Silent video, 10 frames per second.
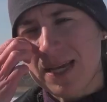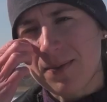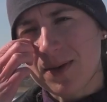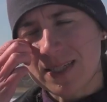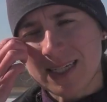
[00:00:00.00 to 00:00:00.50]
be
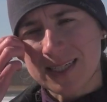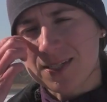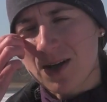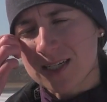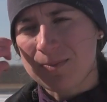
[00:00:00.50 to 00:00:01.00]
able to get
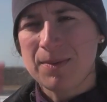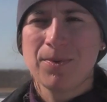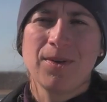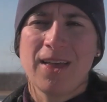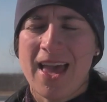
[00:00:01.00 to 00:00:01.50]
to talk to
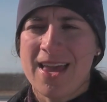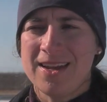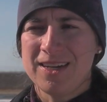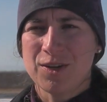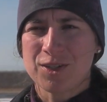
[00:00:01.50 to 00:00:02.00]
people
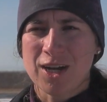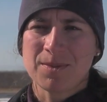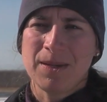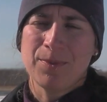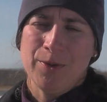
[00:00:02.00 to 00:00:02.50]
and you know talk
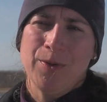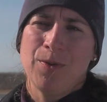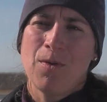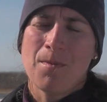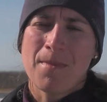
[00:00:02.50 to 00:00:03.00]
to people
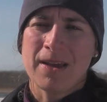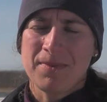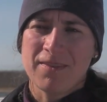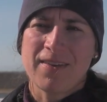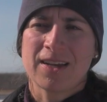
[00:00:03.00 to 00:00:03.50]
who
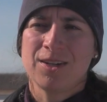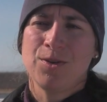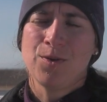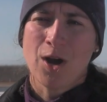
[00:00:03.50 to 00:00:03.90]
might be affected, who